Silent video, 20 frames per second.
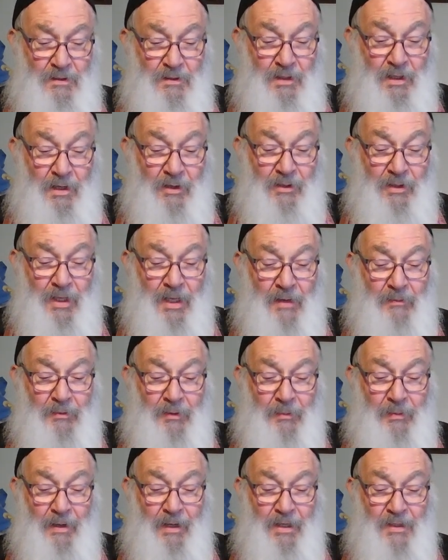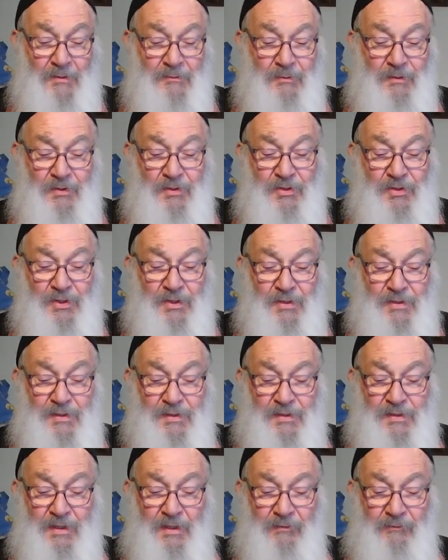Now it came to pass when
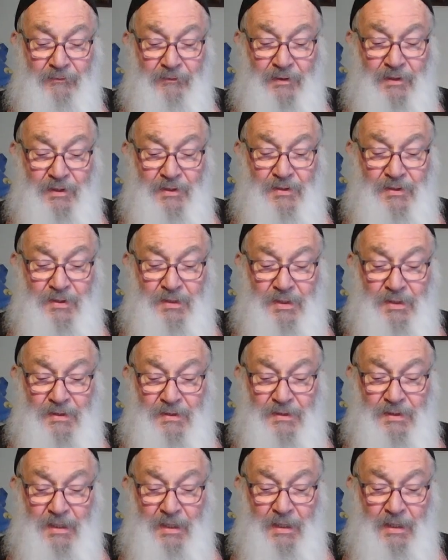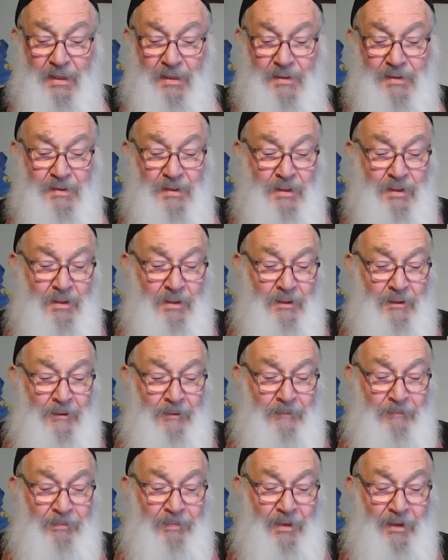Jesus had finished these sayings
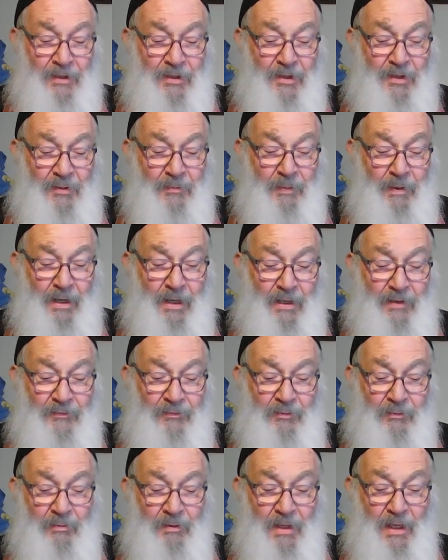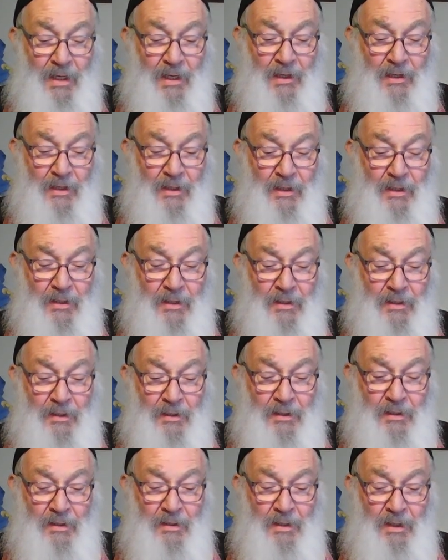that he departed from Galilee
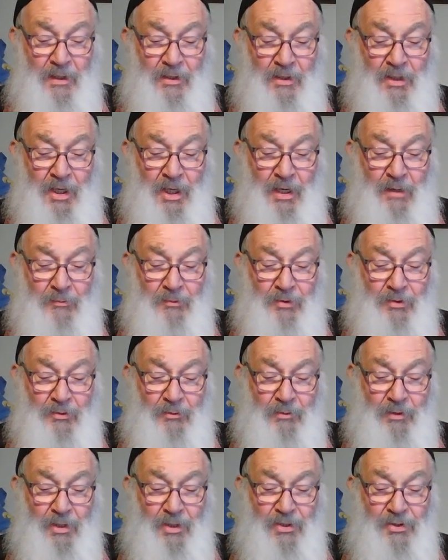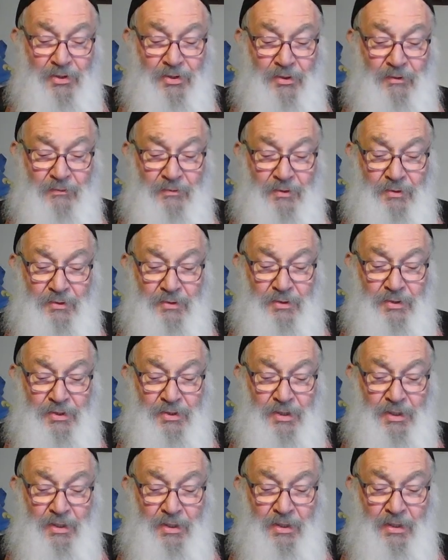and came to the region of
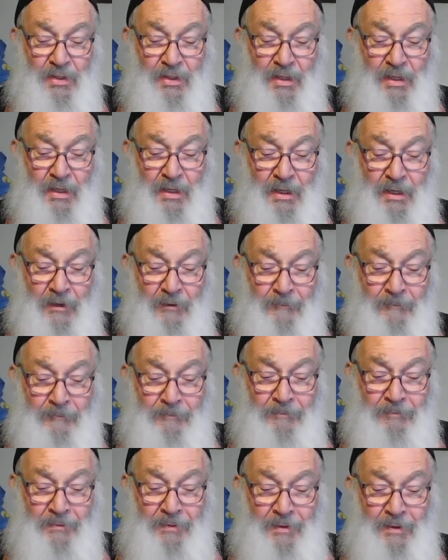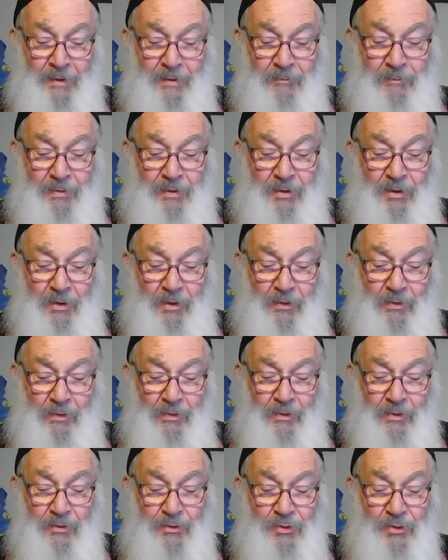Judea
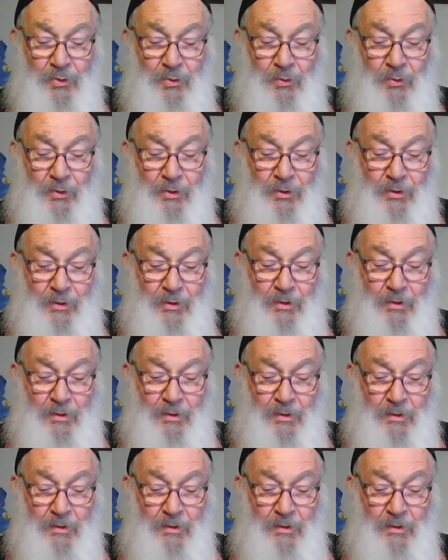beyond the Jordan.